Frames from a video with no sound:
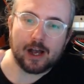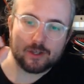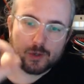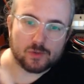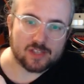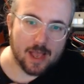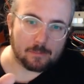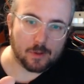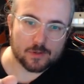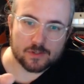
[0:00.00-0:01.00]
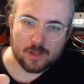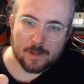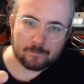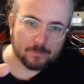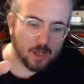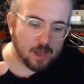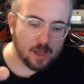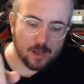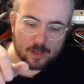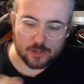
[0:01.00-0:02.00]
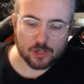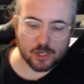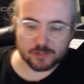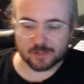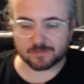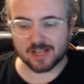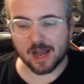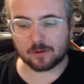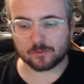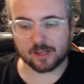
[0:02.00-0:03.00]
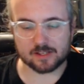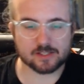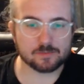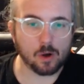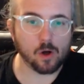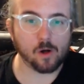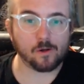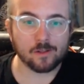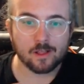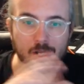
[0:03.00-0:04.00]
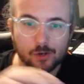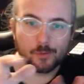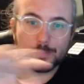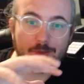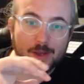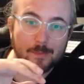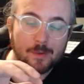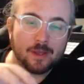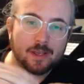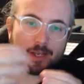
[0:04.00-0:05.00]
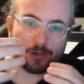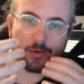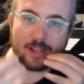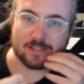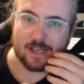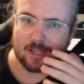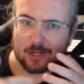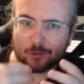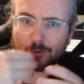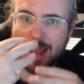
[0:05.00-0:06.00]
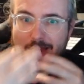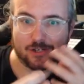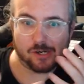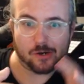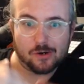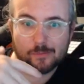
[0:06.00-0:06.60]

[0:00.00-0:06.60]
use samples, cut them down really small, loop them, and create like granular,